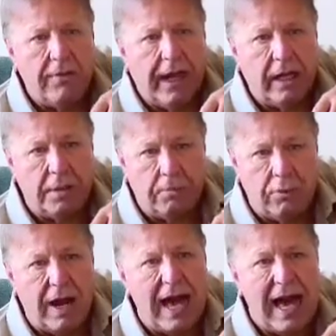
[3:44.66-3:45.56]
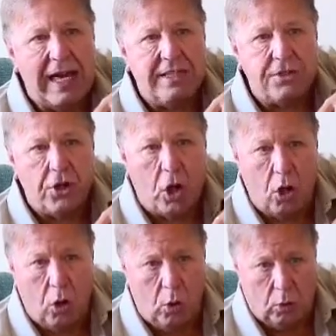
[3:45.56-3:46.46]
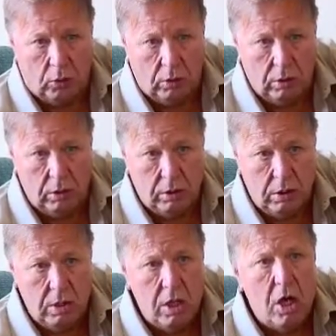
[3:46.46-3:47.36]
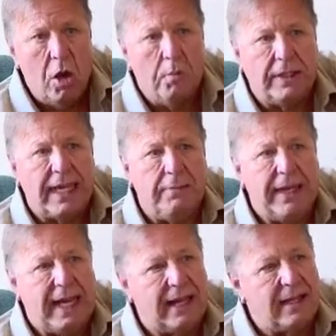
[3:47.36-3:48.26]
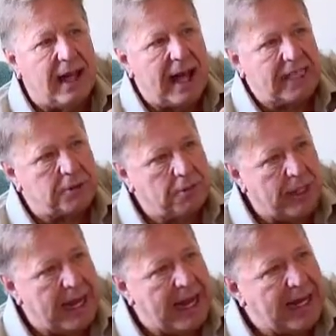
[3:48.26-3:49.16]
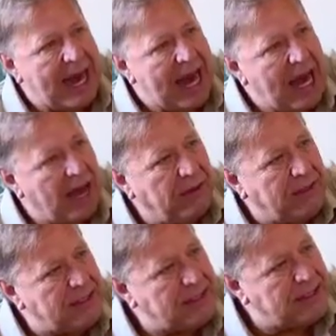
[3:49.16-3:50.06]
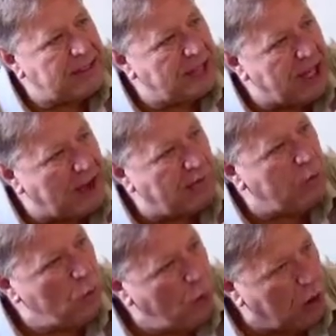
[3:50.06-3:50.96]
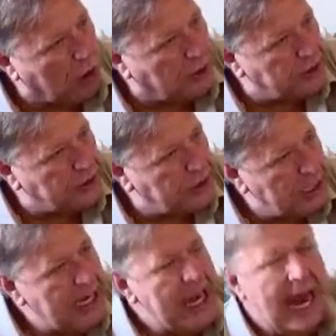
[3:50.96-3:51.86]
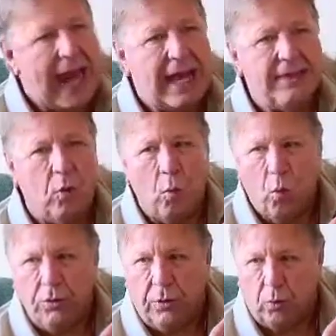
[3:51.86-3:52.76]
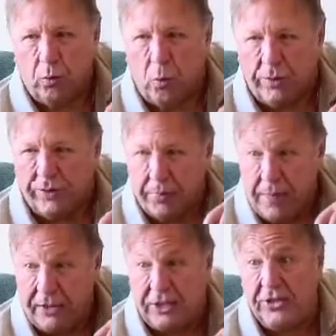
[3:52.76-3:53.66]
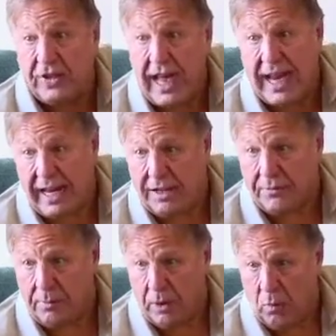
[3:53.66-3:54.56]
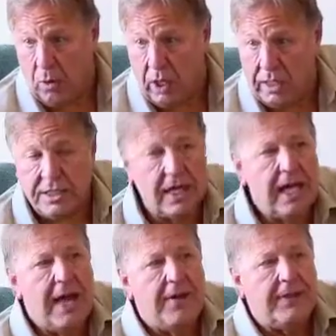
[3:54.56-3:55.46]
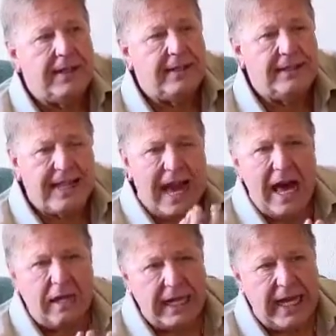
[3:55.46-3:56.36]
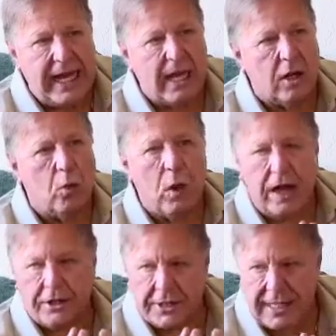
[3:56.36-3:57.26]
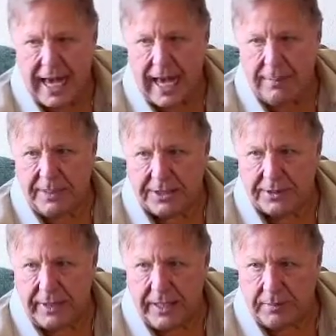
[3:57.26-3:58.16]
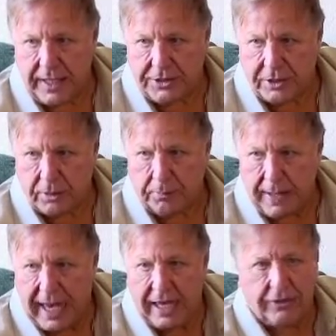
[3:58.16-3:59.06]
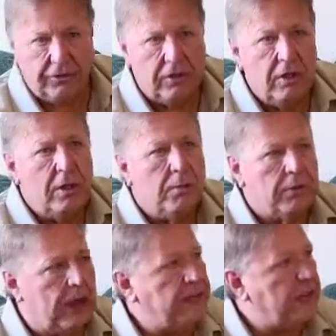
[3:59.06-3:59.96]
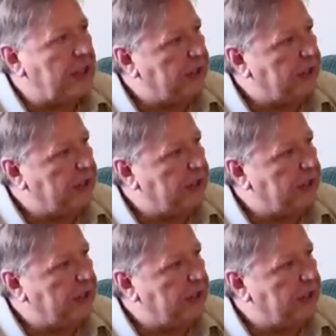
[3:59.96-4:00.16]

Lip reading: they comprise the whole. But they begin to explain how this stuff works. And the message that I got from it was that down here, where time is three-dimensional, past, present,